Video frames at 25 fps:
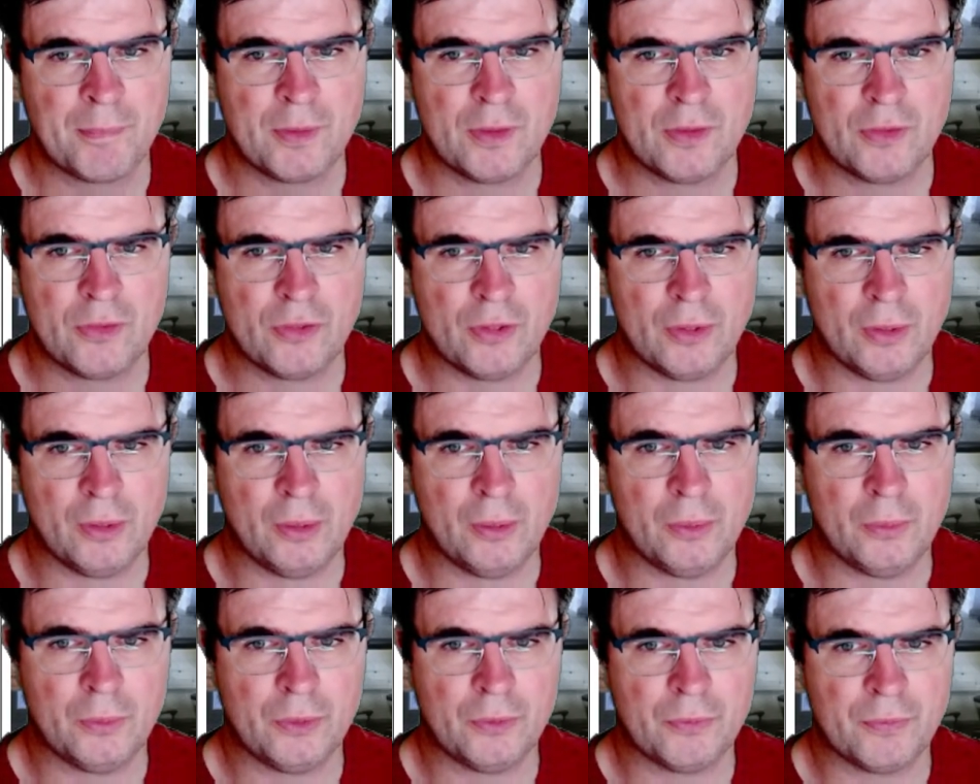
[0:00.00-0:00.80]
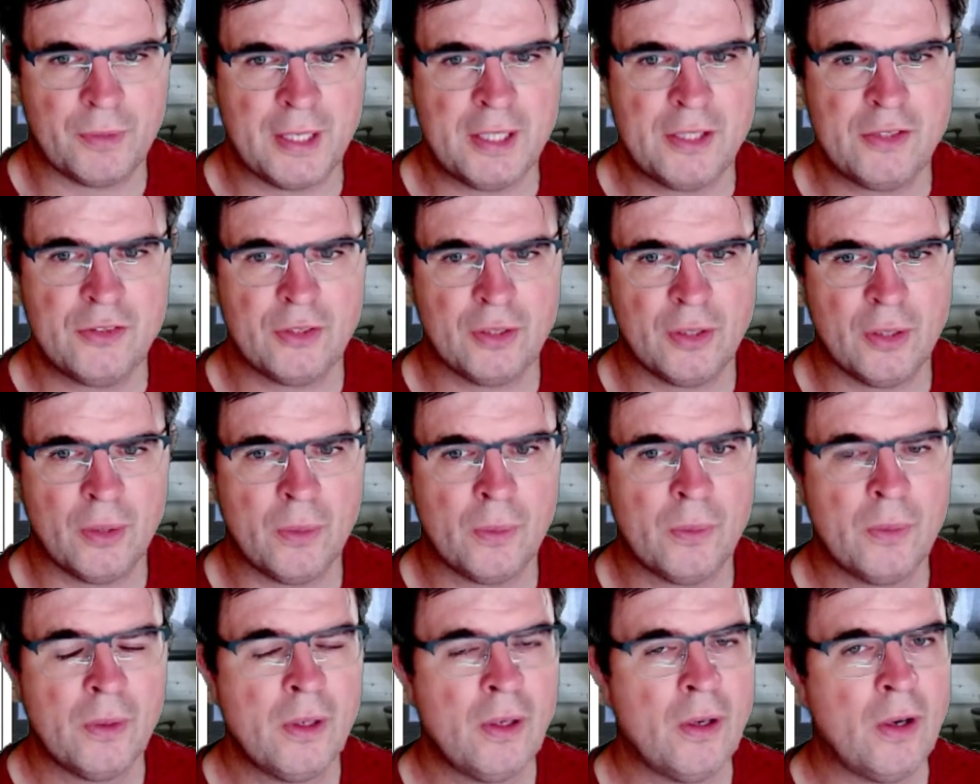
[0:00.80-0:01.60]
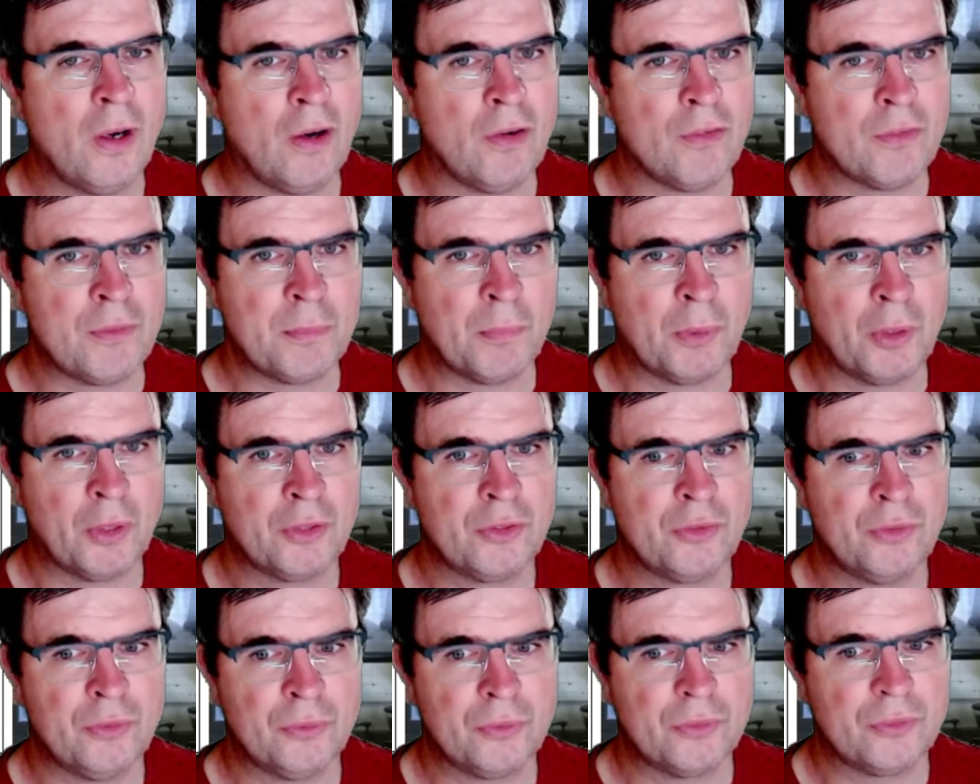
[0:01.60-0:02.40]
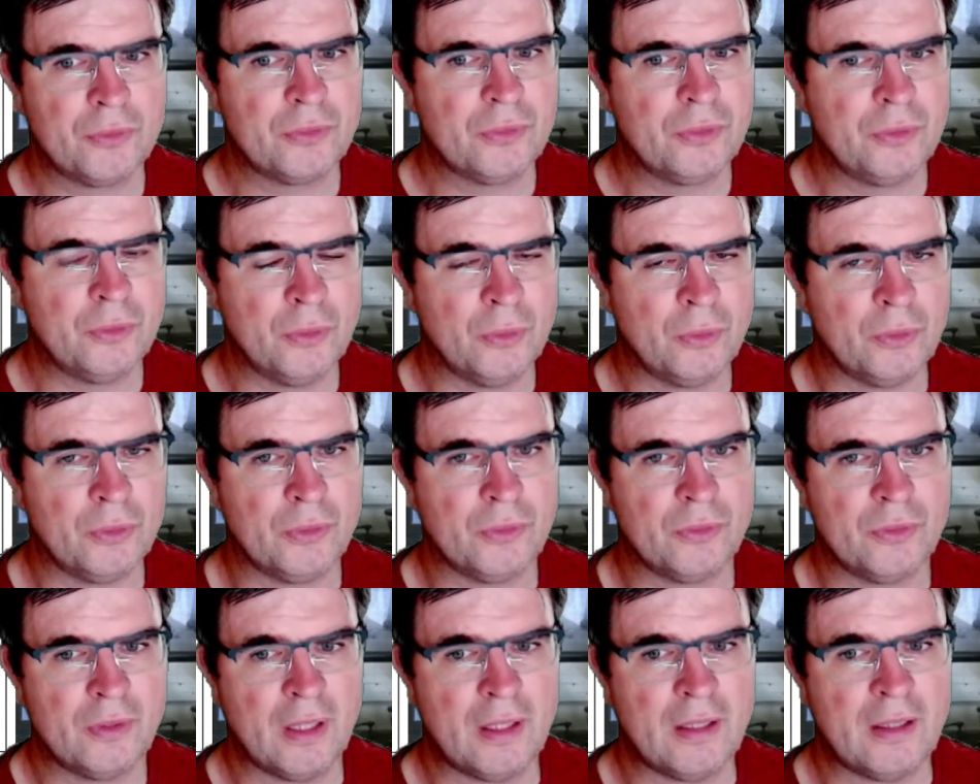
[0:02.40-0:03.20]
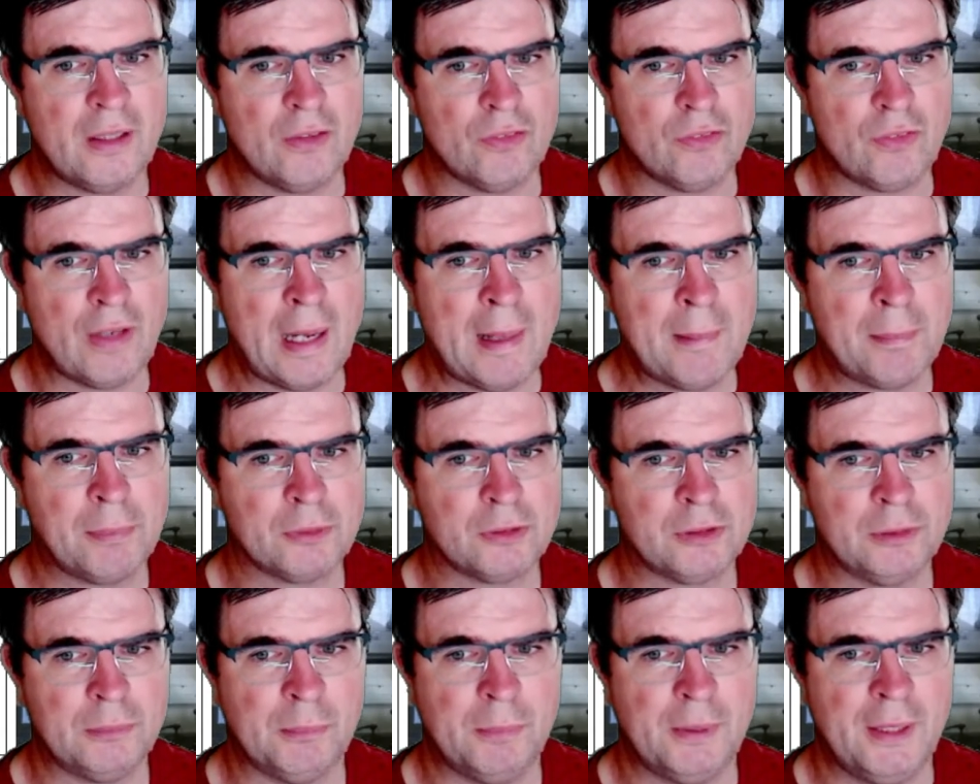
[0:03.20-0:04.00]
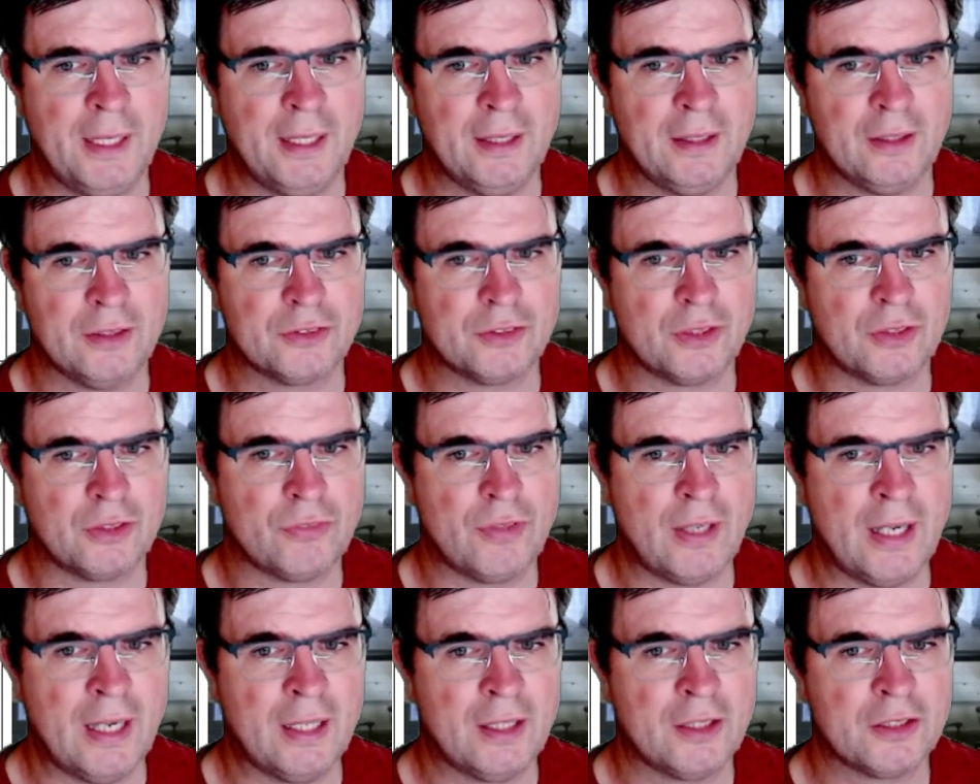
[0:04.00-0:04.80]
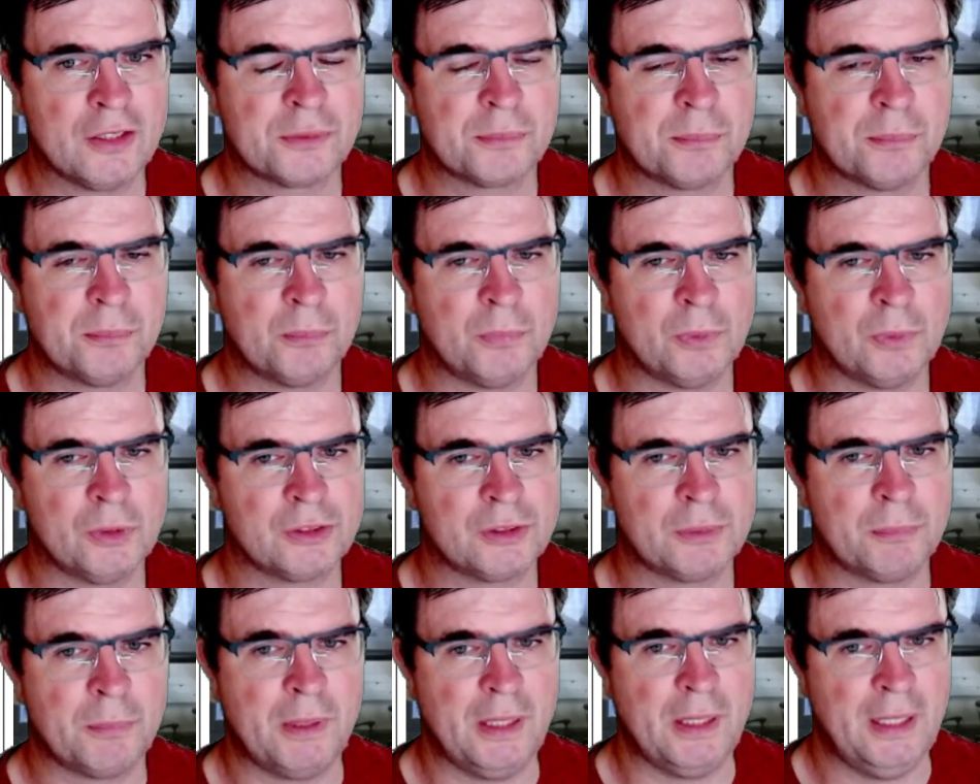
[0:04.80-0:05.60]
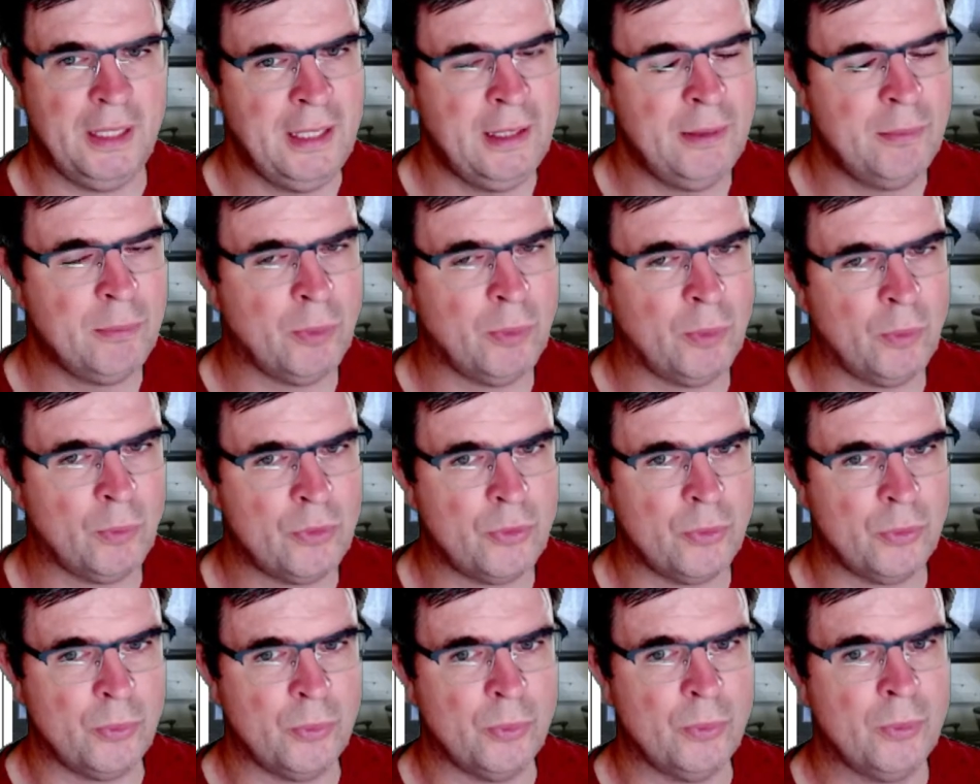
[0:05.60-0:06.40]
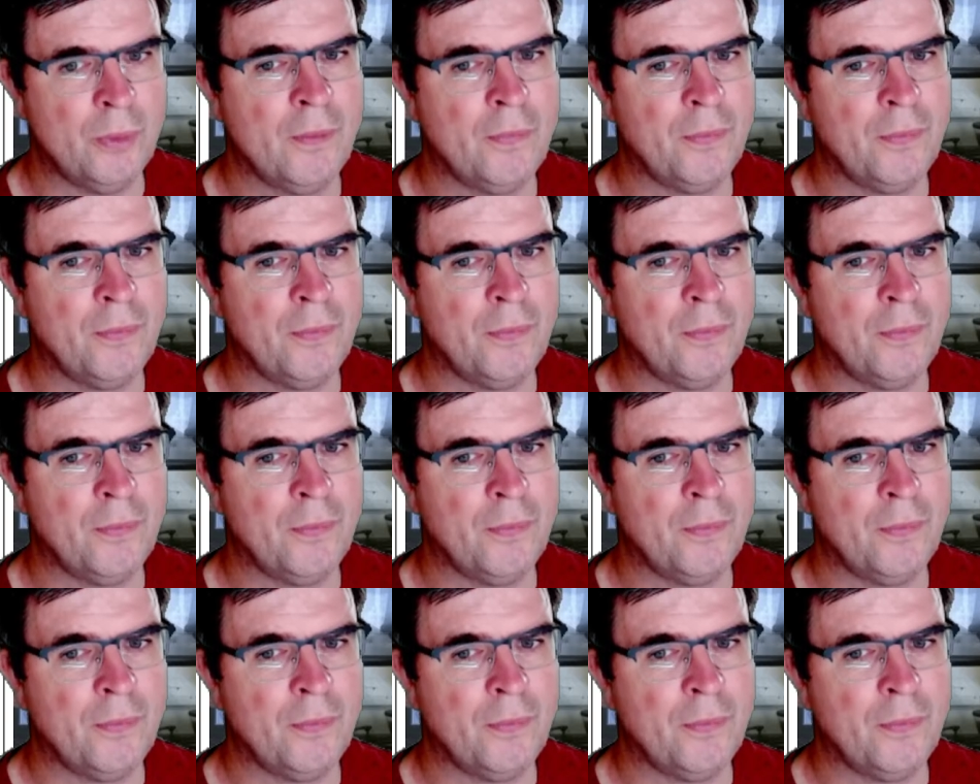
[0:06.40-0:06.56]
So the ratio of the marginal utility of apples and bananas of Alice must be equal to